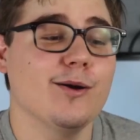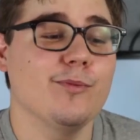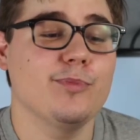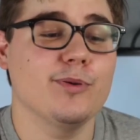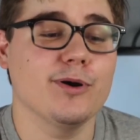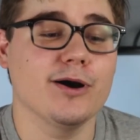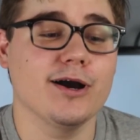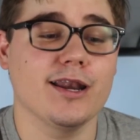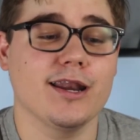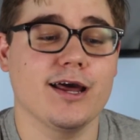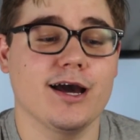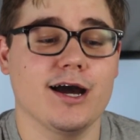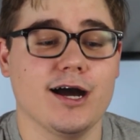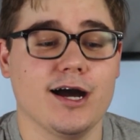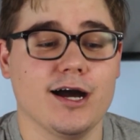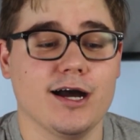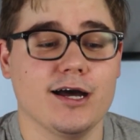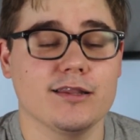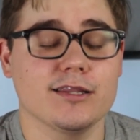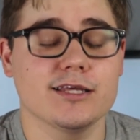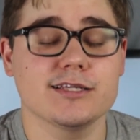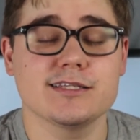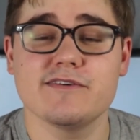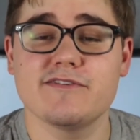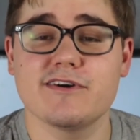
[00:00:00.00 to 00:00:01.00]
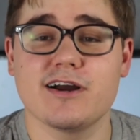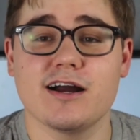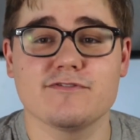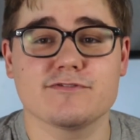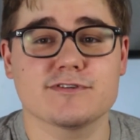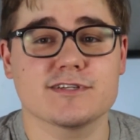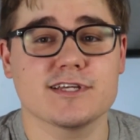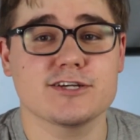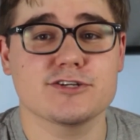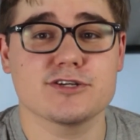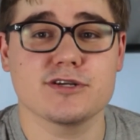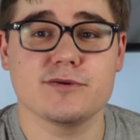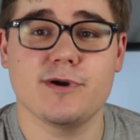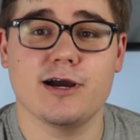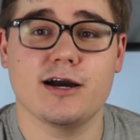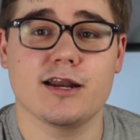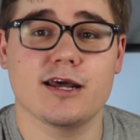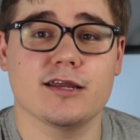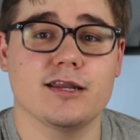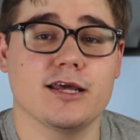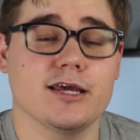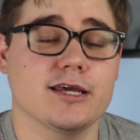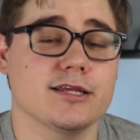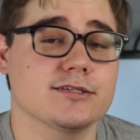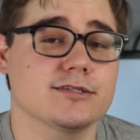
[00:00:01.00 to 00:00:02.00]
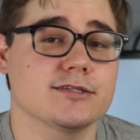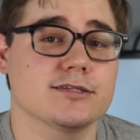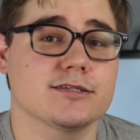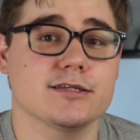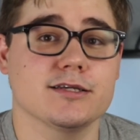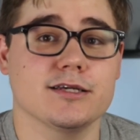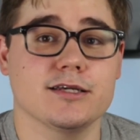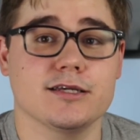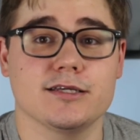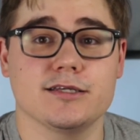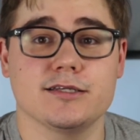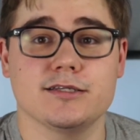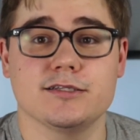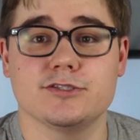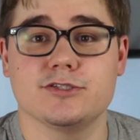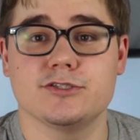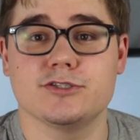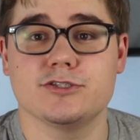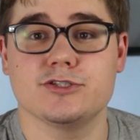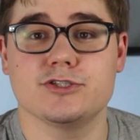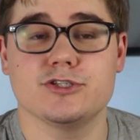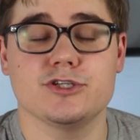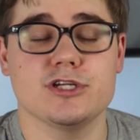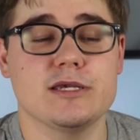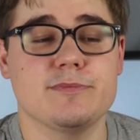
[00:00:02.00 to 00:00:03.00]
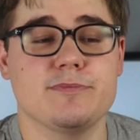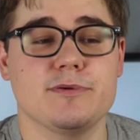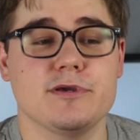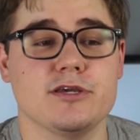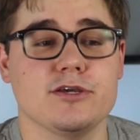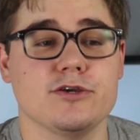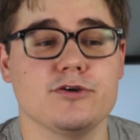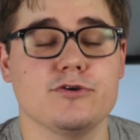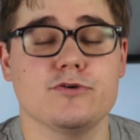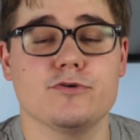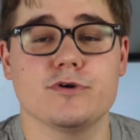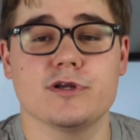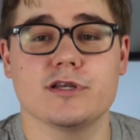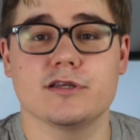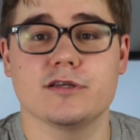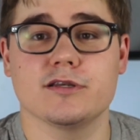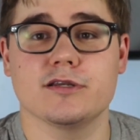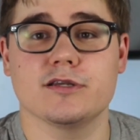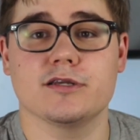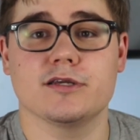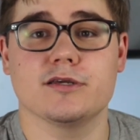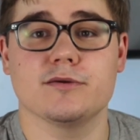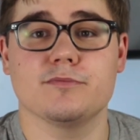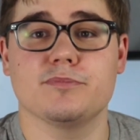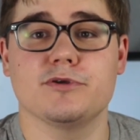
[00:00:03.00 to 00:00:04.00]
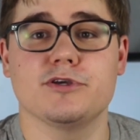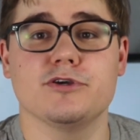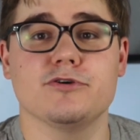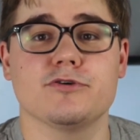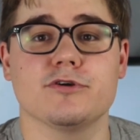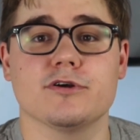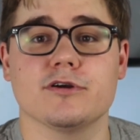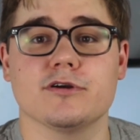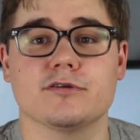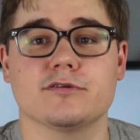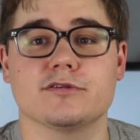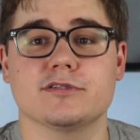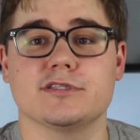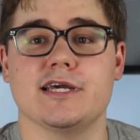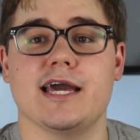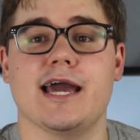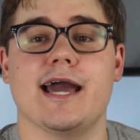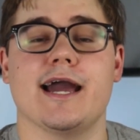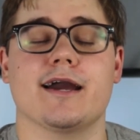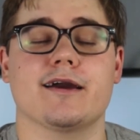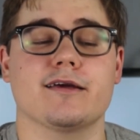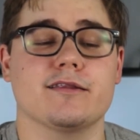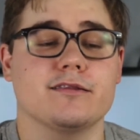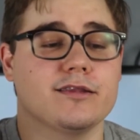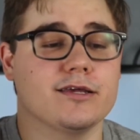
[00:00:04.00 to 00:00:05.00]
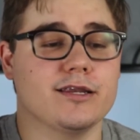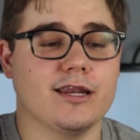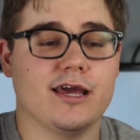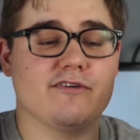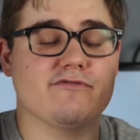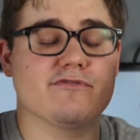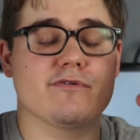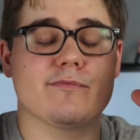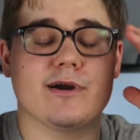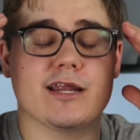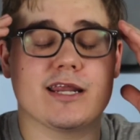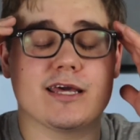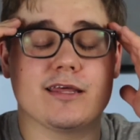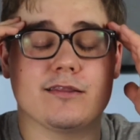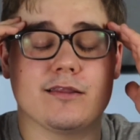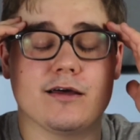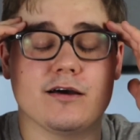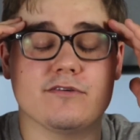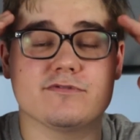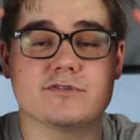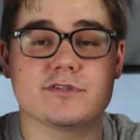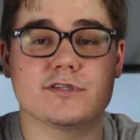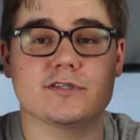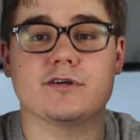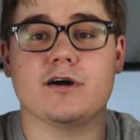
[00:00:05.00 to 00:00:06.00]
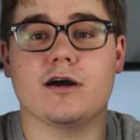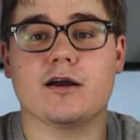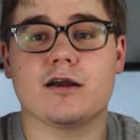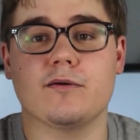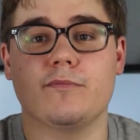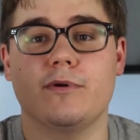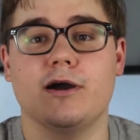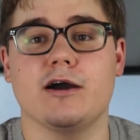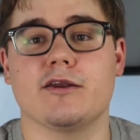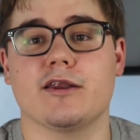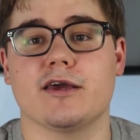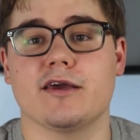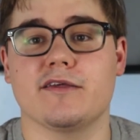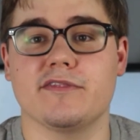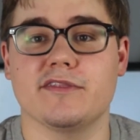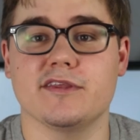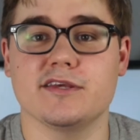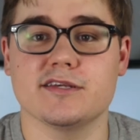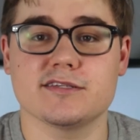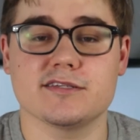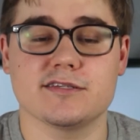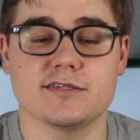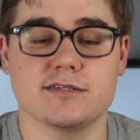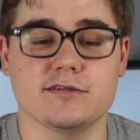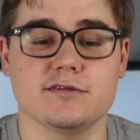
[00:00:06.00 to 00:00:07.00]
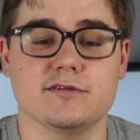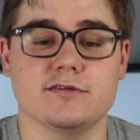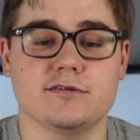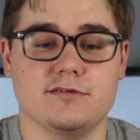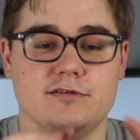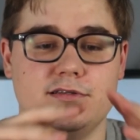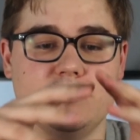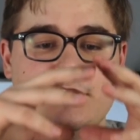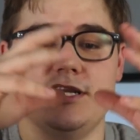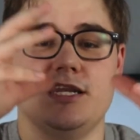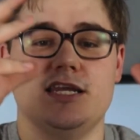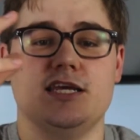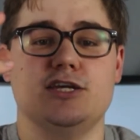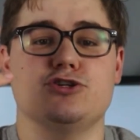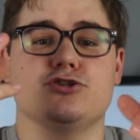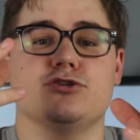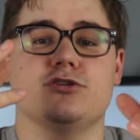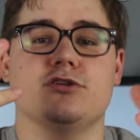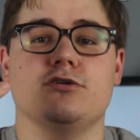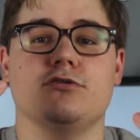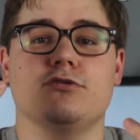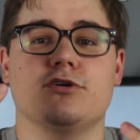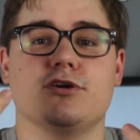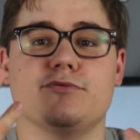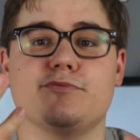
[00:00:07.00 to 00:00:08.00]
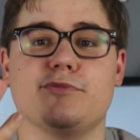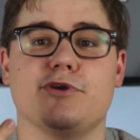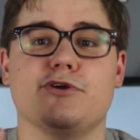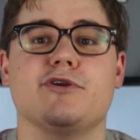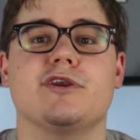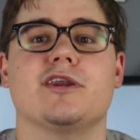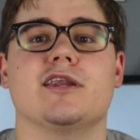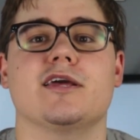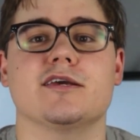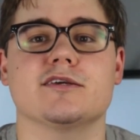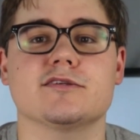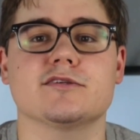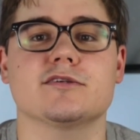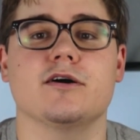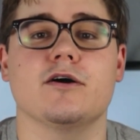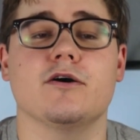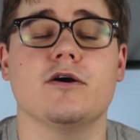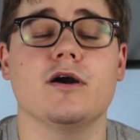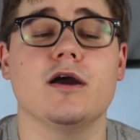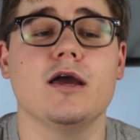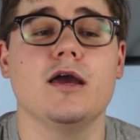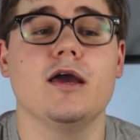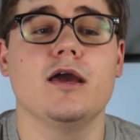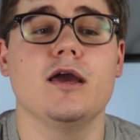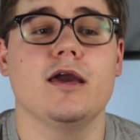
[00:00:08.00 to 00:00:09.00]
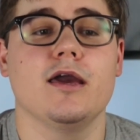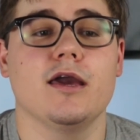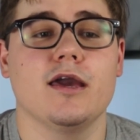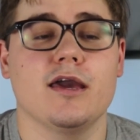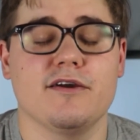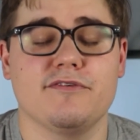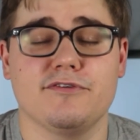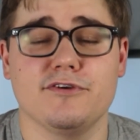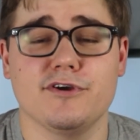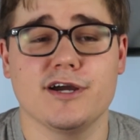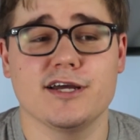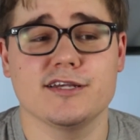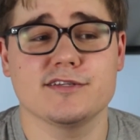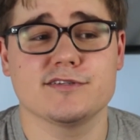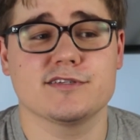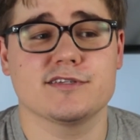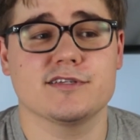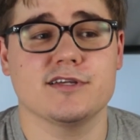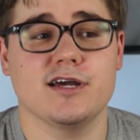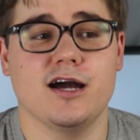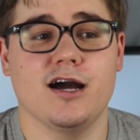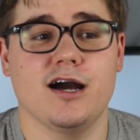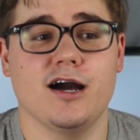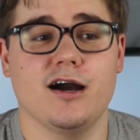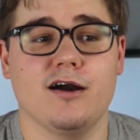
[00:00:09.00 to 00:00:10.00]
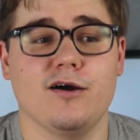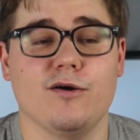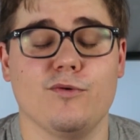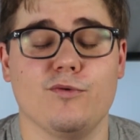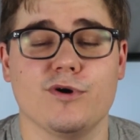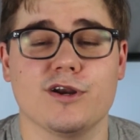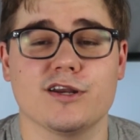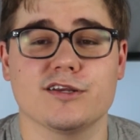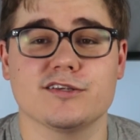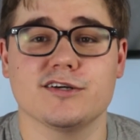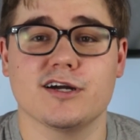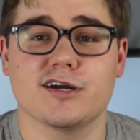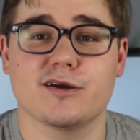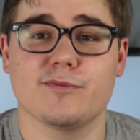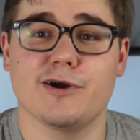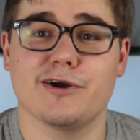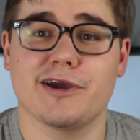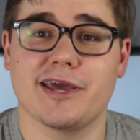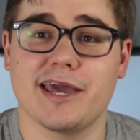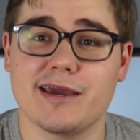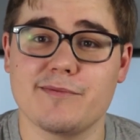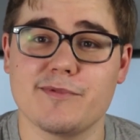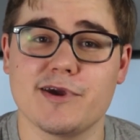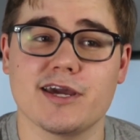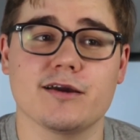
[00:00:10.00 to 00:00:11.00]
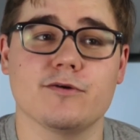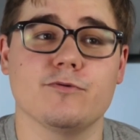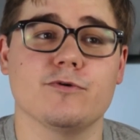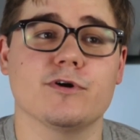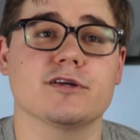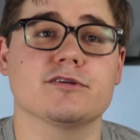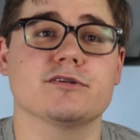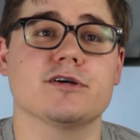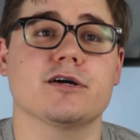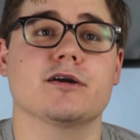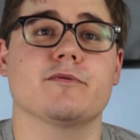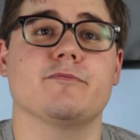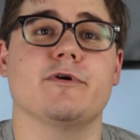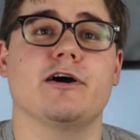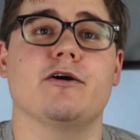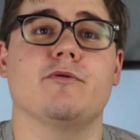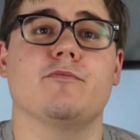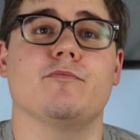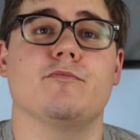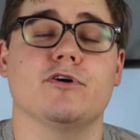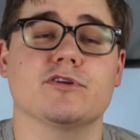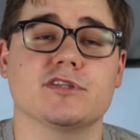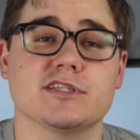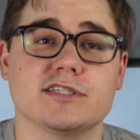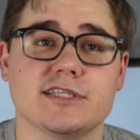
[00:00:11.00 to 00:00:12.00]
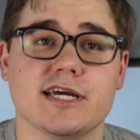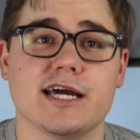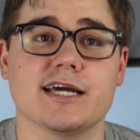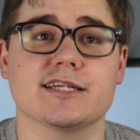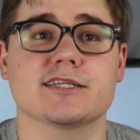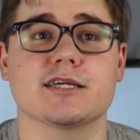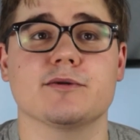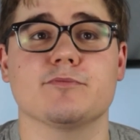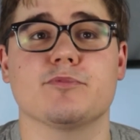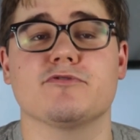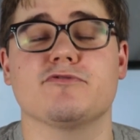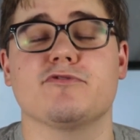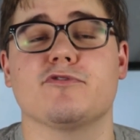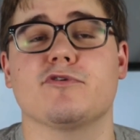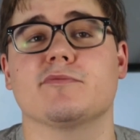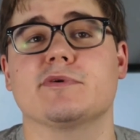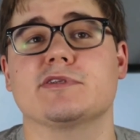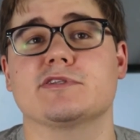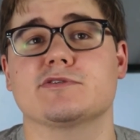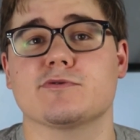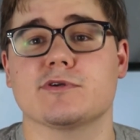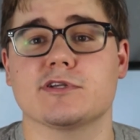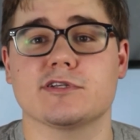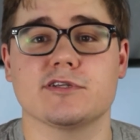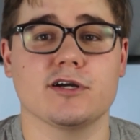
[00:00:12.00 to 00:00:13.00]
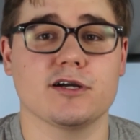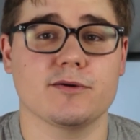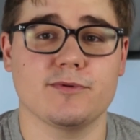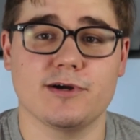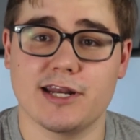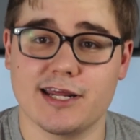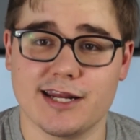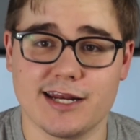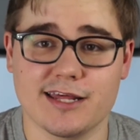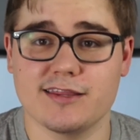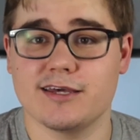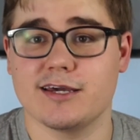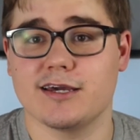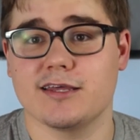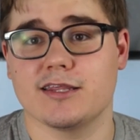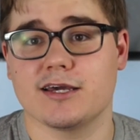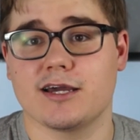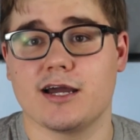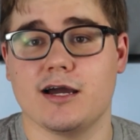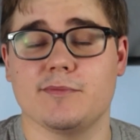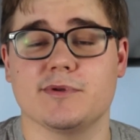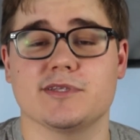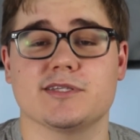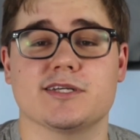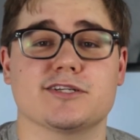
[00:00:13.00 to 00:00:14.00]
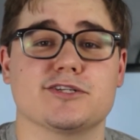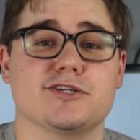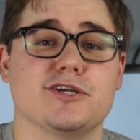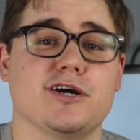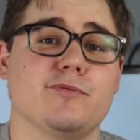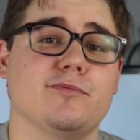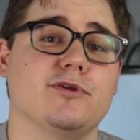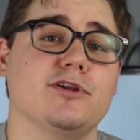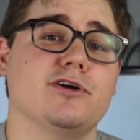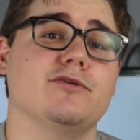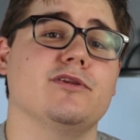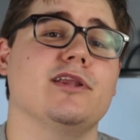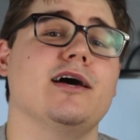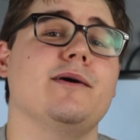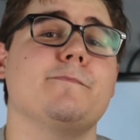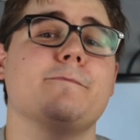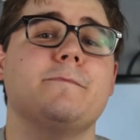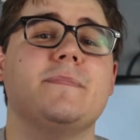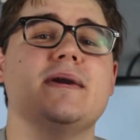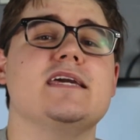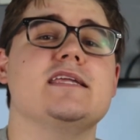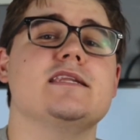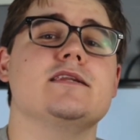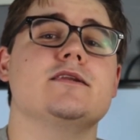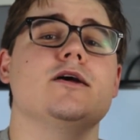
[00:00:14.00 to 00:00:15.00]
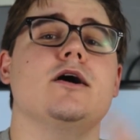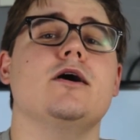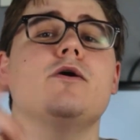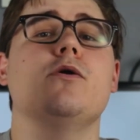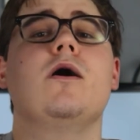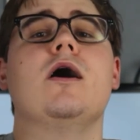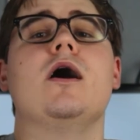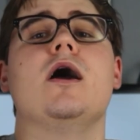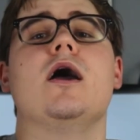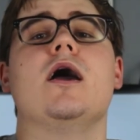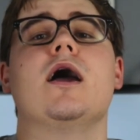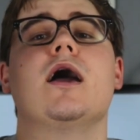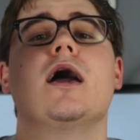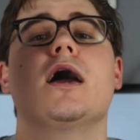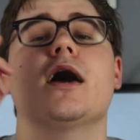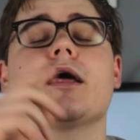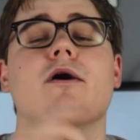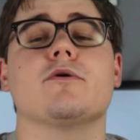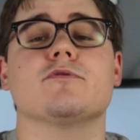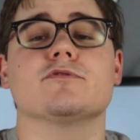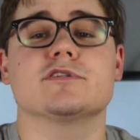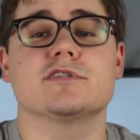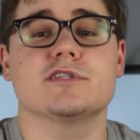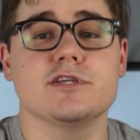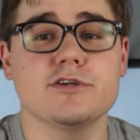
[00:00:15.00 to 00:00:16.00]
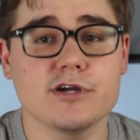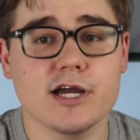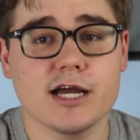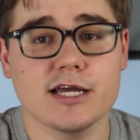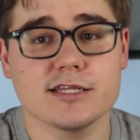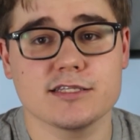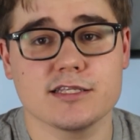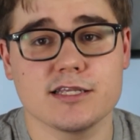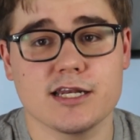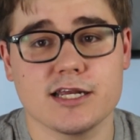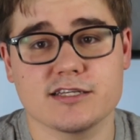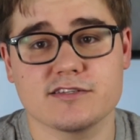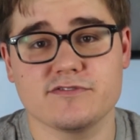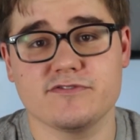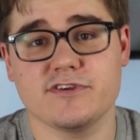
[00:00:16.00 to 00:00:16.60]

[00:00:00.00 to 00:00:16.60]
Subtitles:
But let's have a conversation about it. It's GPU and computer tech that everybody loves to talk about in this niche little community. So if you guys want to talk about gaming, want to talk about multitasking performance, want to talk about anything in the comment section down below, let me know, and I will see you guys in the next